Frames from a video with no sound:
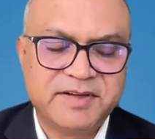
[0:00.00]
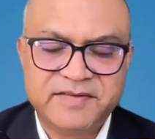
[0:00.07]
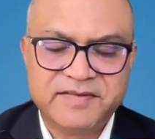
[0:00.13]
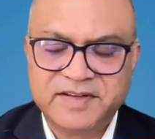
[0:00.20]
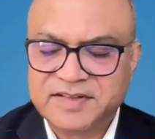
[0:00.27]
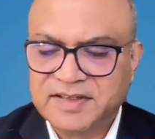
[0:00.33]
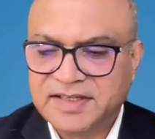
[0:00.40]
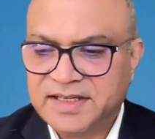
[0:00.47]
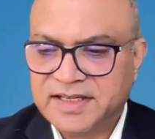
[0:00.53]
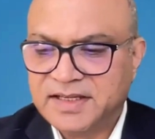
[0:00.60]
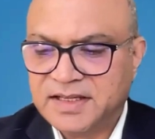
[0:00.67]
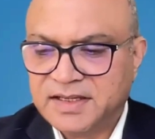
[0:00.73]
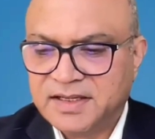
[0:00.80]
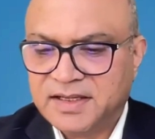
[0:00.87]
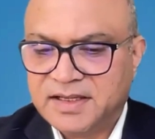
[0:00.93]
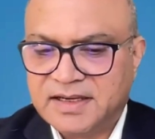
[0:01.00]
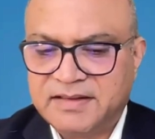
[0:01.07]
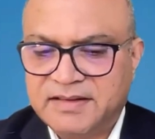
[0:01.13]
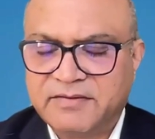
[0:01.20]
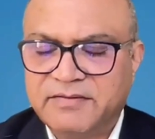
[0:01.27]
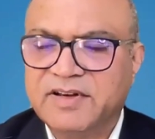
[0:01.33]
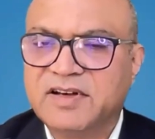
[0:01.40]
Previously,
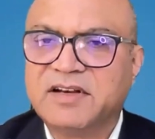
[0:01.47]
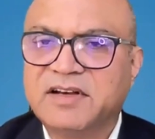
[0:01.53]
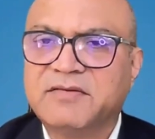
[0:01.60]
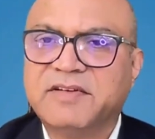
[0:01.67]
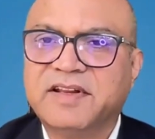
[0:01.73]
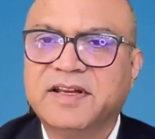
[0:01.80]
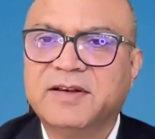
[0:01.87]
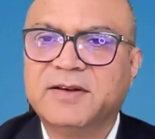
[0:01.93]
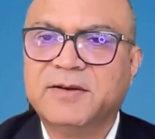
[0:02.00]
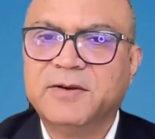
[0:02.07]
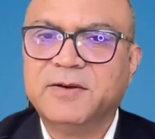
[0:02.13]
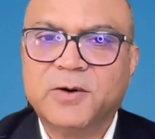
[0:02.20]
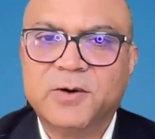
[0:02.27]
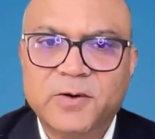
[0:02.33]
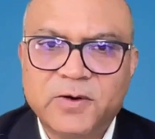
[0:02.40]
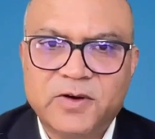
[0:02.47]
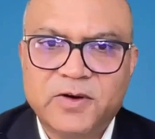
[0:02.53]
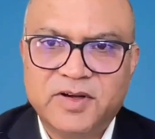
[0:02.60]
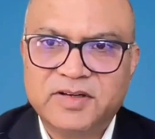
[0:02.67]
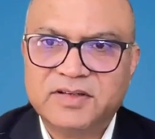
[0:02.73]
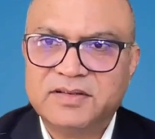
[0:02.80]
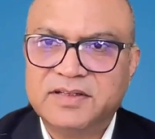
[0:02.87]
I think we run very low
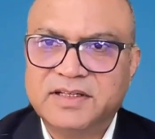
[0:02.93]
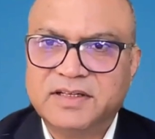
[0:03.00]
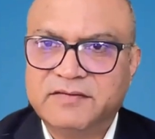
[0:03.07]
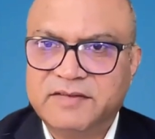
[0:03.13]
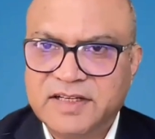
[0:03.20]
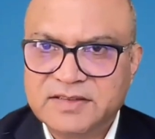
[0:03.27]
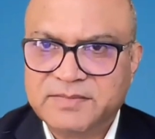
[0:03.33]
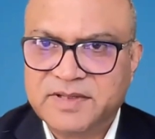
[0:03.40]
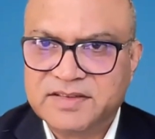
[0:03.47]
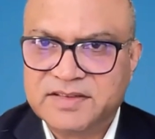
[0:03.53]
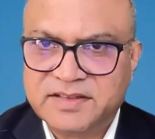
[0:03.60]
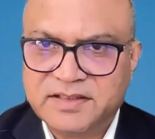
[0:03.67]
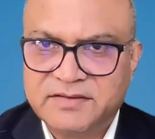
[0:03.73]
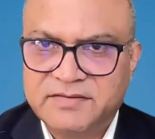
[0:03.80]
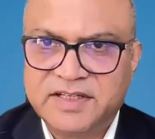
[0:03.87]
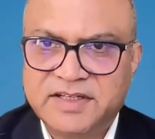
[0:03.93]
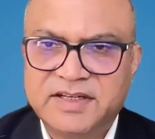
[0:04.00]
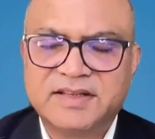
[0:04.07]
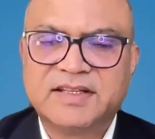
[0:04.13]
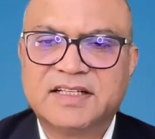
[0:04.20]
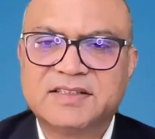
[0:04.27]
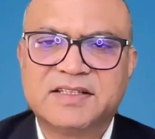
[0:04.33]
on investments in
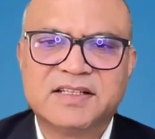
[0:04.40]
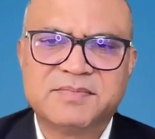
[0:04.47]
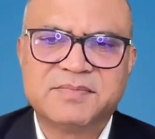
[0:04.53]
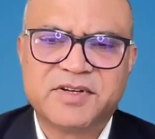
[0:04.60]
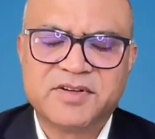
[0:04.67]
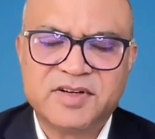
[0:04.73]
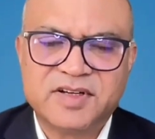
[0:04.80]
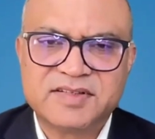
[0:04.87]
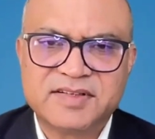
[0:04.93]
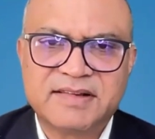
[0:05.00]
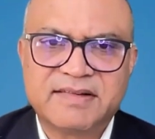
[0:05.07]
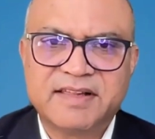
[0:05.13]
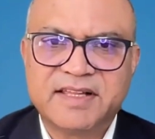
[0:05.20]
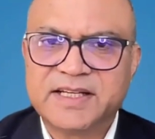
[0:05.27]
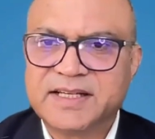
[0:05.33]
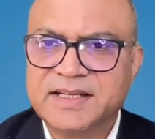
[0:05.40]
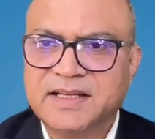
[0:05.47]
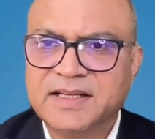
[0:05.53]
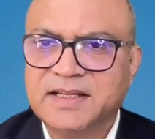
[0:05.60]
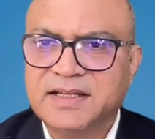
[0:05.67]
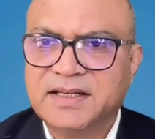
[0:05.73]
inventory, and that's just because I think